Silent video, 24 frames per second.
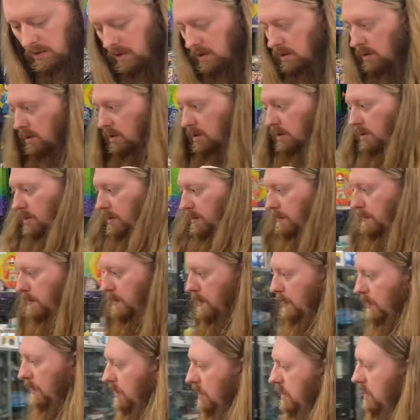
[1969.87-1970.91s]
Dang.
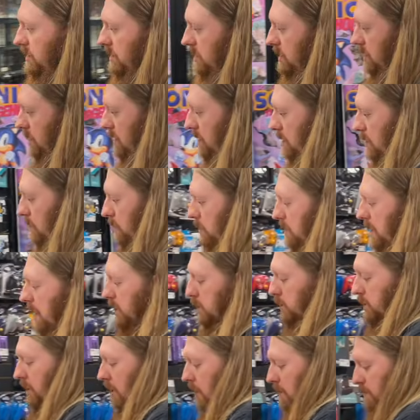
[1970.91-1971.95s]
We're
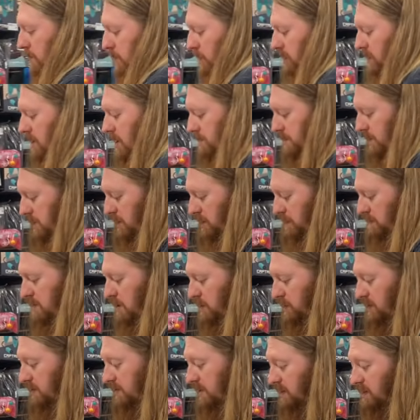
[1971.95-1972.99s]
actually almost done because
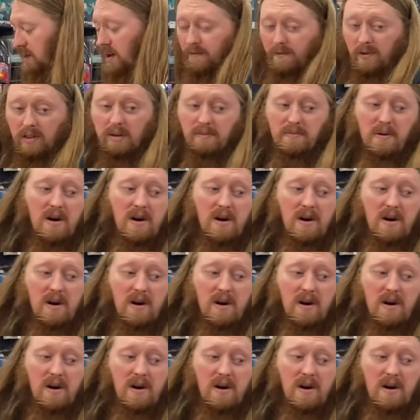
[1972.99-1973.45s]
most of the stuff on the